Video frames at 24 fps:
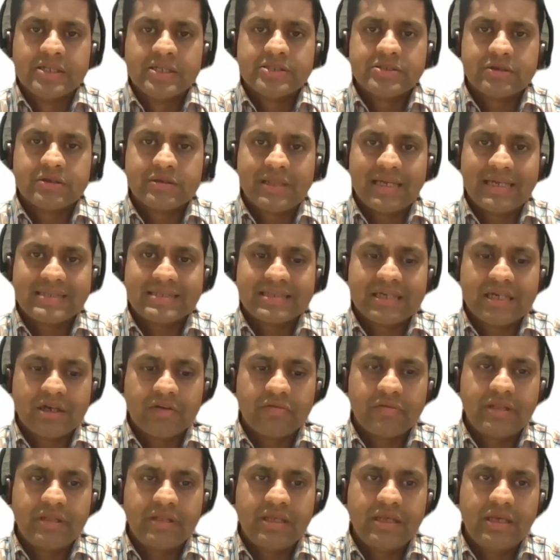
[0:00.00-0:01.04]
So mm-hmm. that's kind
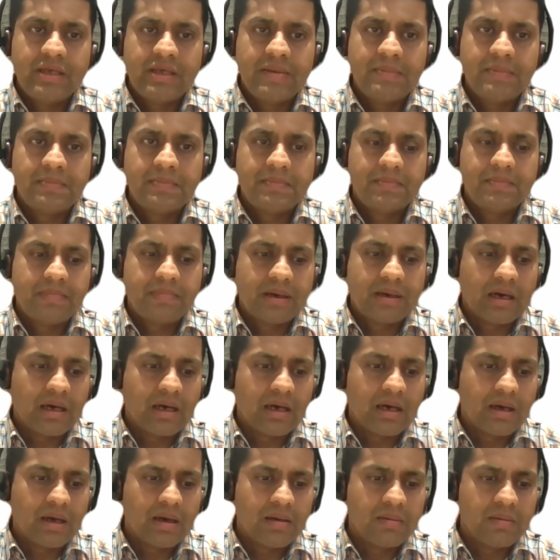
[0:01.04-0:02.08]
of the
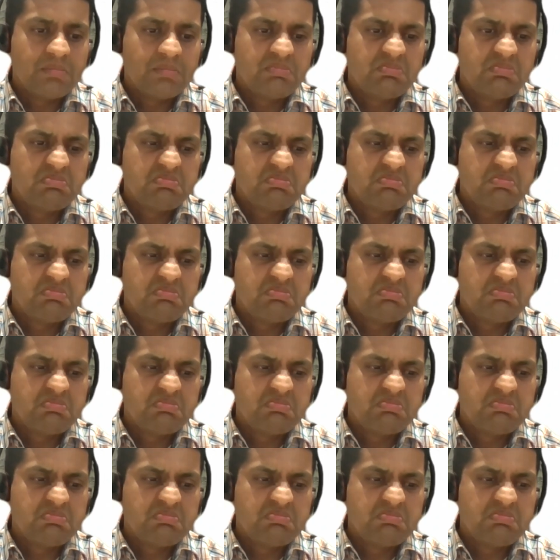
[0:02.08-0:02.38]
uh,